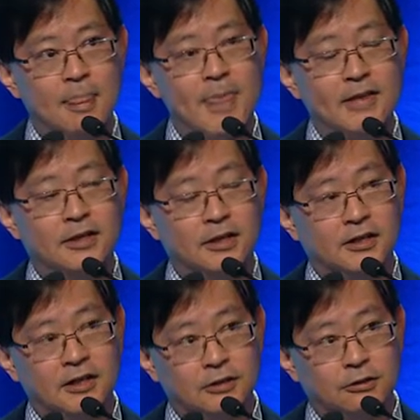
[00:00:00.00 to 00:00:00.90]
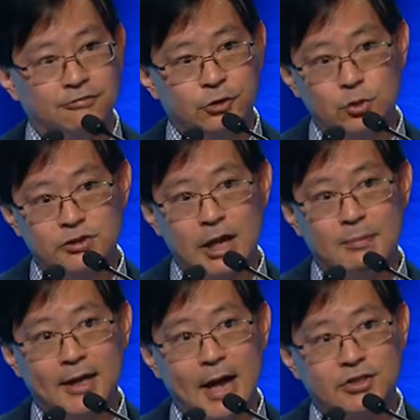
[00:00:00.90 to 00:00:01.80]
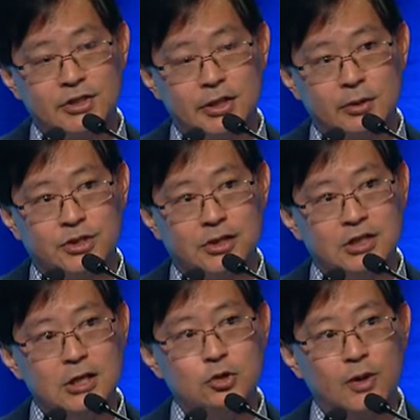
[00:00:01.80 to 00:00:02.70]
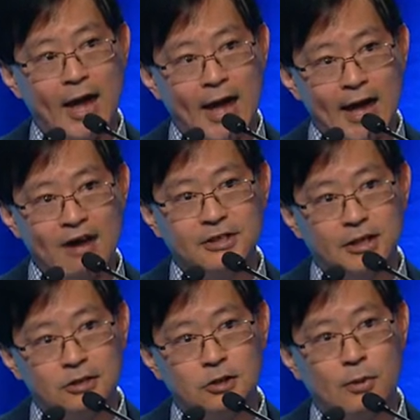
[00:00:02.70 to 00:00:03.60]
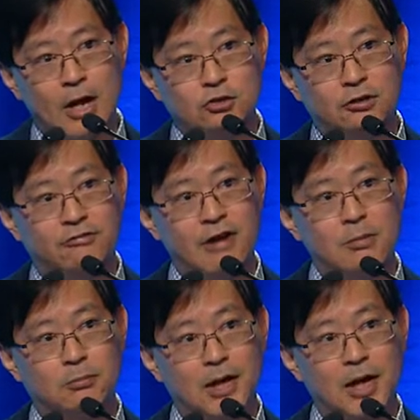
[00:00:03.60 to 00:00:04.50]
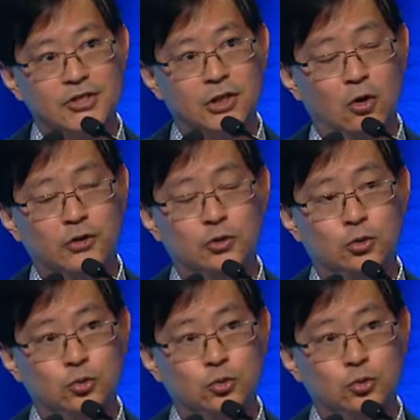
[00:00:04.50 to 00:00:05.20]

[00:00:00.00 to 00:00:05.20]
that the diffuse type cancer cells need to have the interaction with the fibroblasts in order to